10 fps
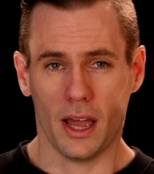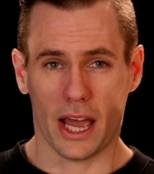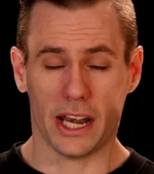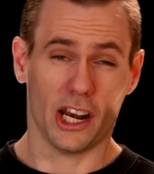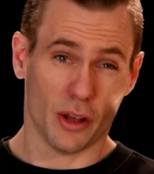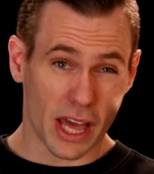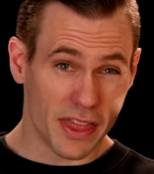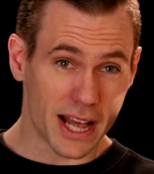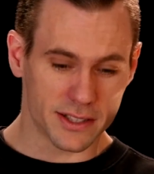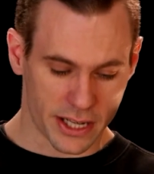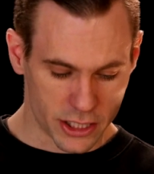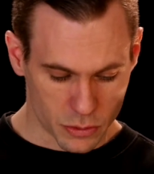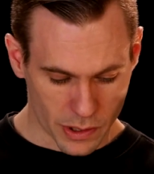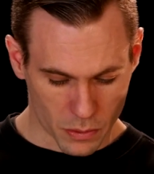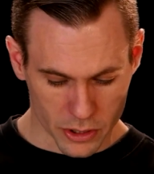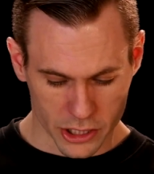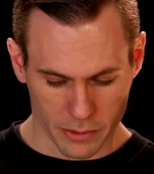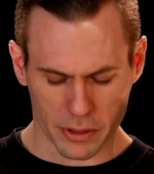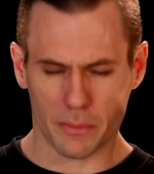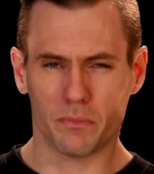And in that sense, we
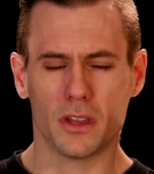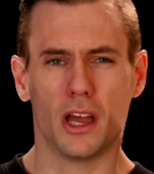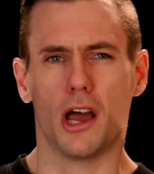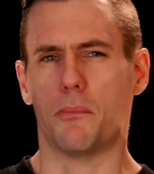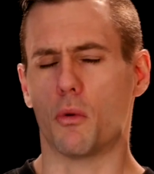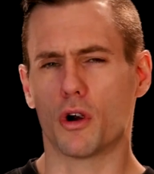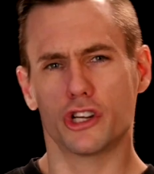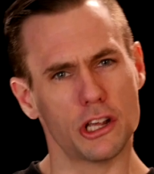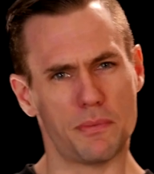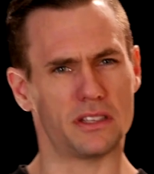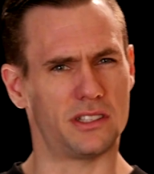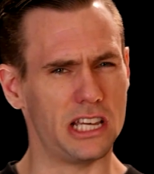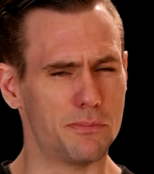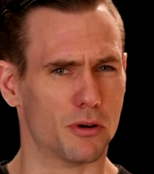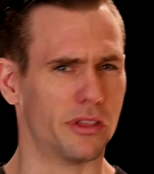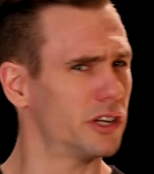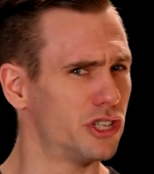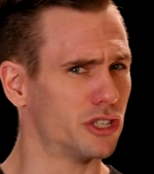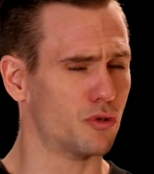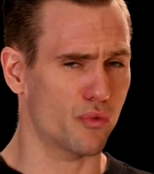worship it. But worship is deeper than
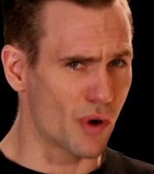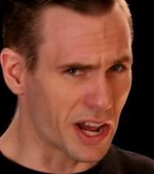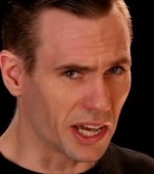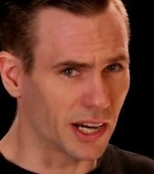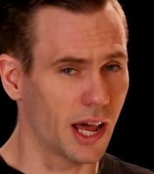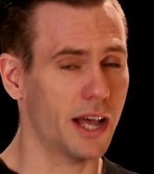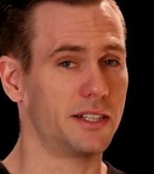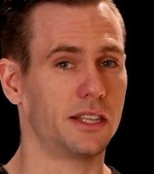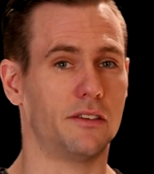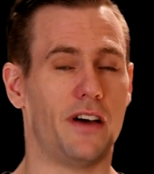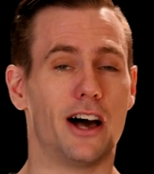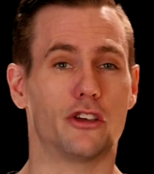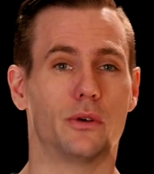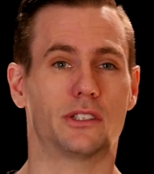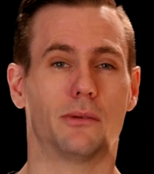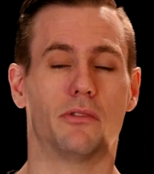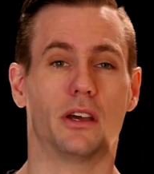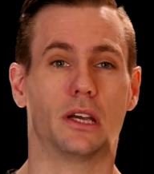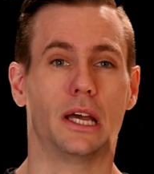just recognizing the value in something.